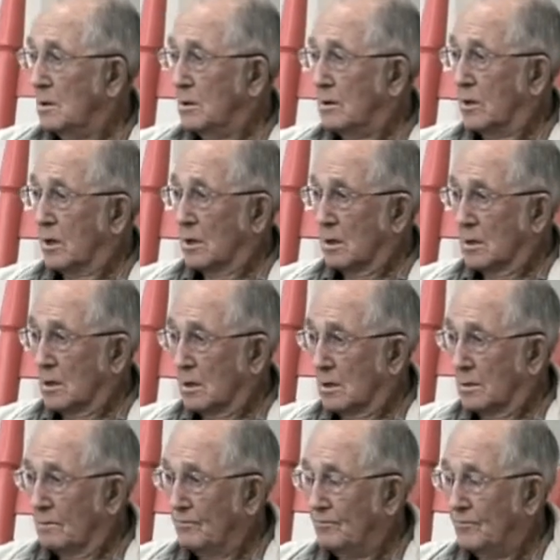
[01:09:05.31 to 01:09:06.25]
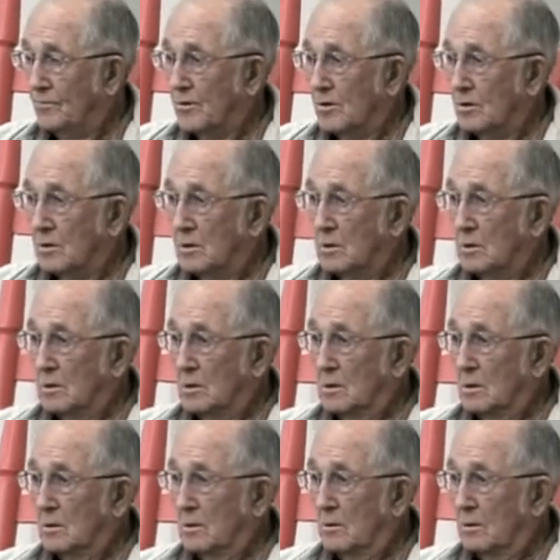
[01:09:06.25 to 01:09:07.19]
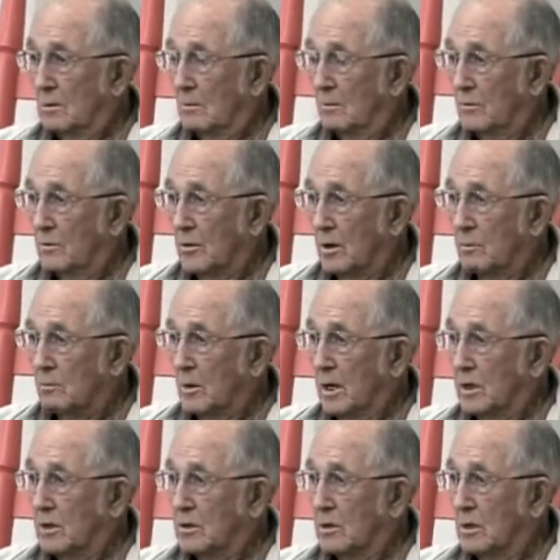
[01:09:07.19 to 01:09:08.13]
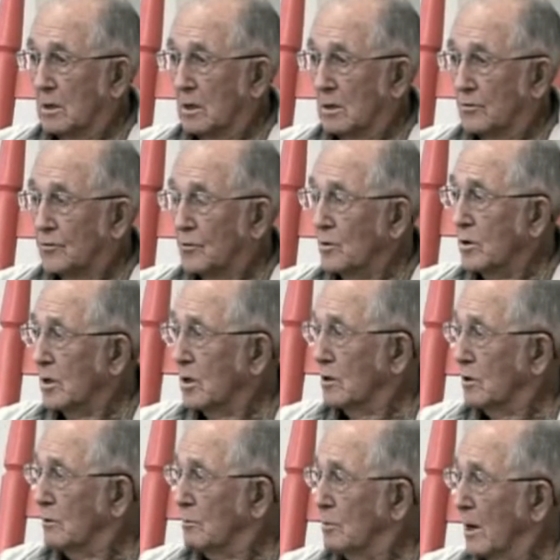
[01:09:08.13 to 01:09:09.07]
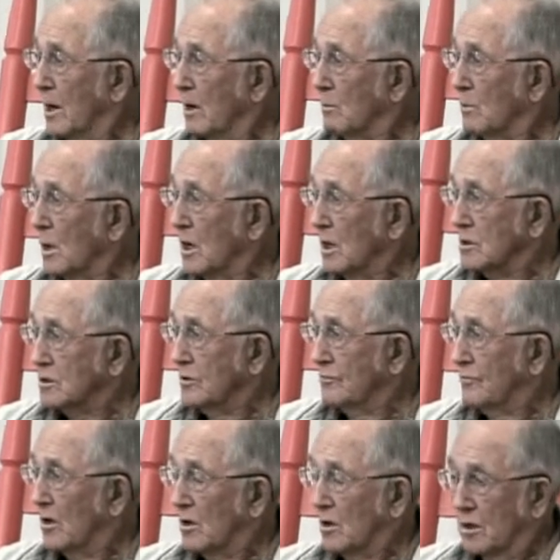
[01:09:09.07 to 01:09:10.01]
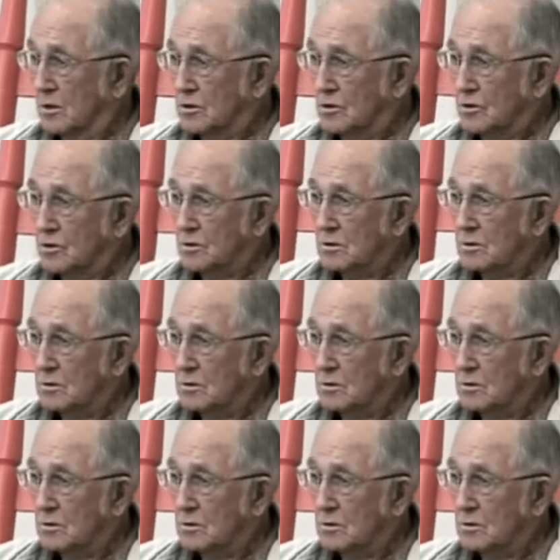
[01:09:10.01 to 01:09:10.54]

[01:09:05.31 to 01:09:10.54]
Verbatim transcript: They, uh, they made uh, 300 pound blocks of ice